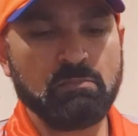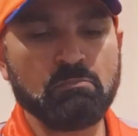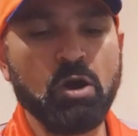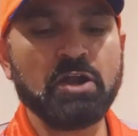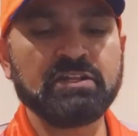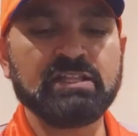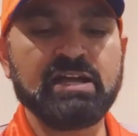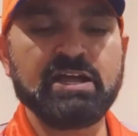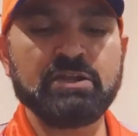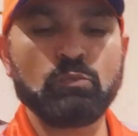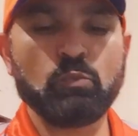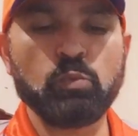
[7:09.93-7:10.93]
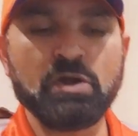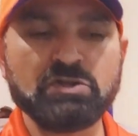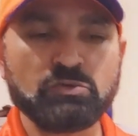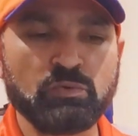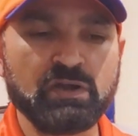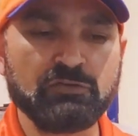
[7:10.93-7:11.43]
Bodyline
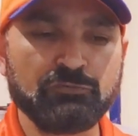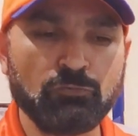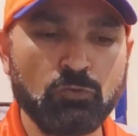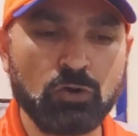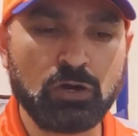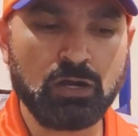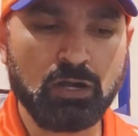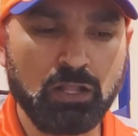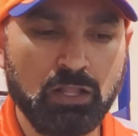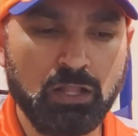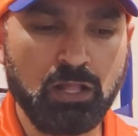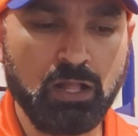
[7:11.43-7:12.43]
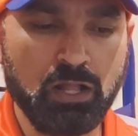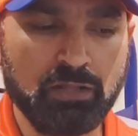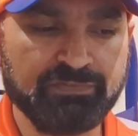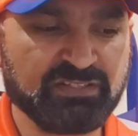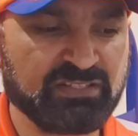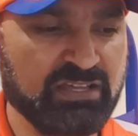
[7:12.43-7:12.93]
124.
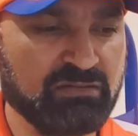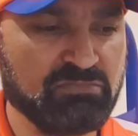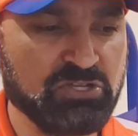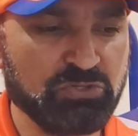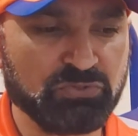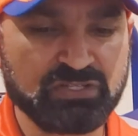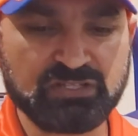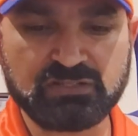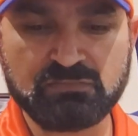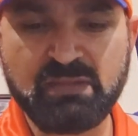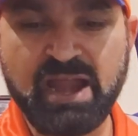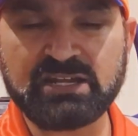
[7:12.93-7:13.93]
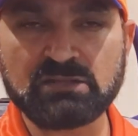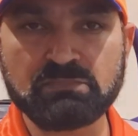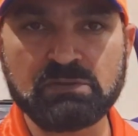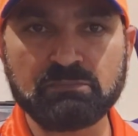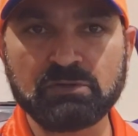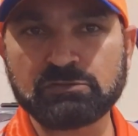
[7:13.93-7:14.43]
This can be used as a batting
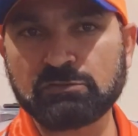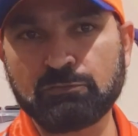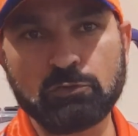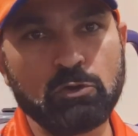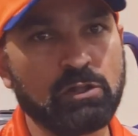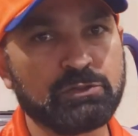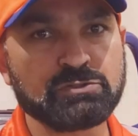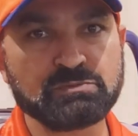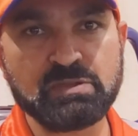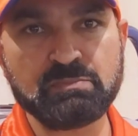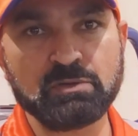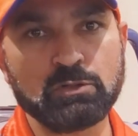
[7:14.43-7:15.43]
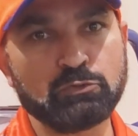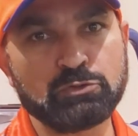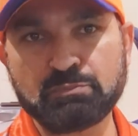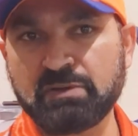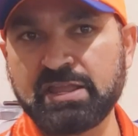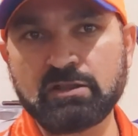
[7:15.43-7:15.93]
pimple. So for all those people who are
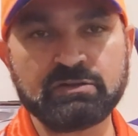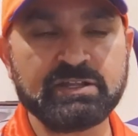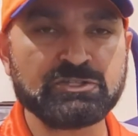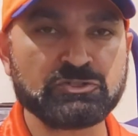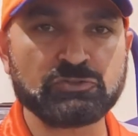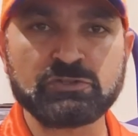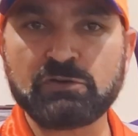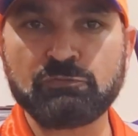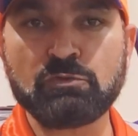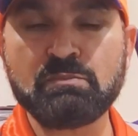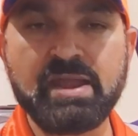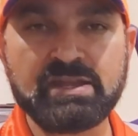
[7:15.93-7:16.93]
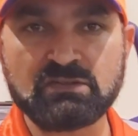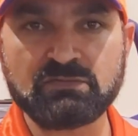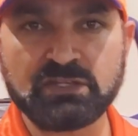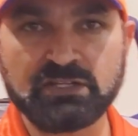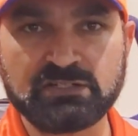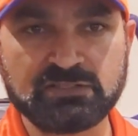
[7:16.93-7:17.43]
playing on AstroTurf for matting
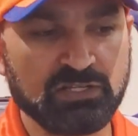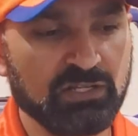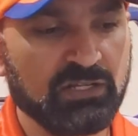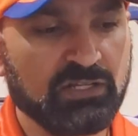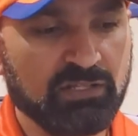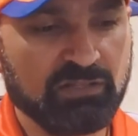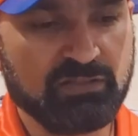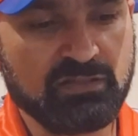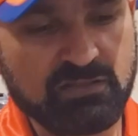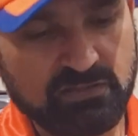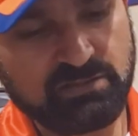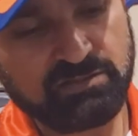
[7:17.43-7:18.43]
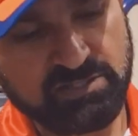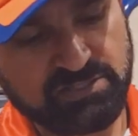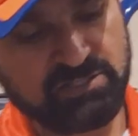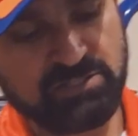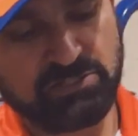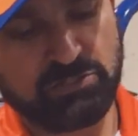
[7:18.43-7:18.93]
wickets,
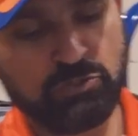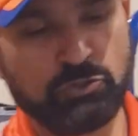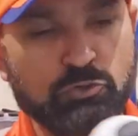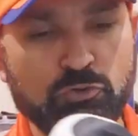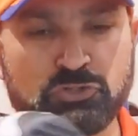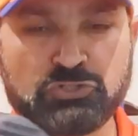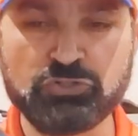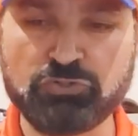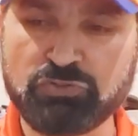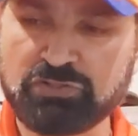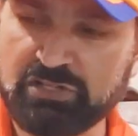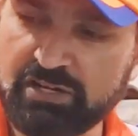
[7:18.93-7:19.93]
this is your shoes.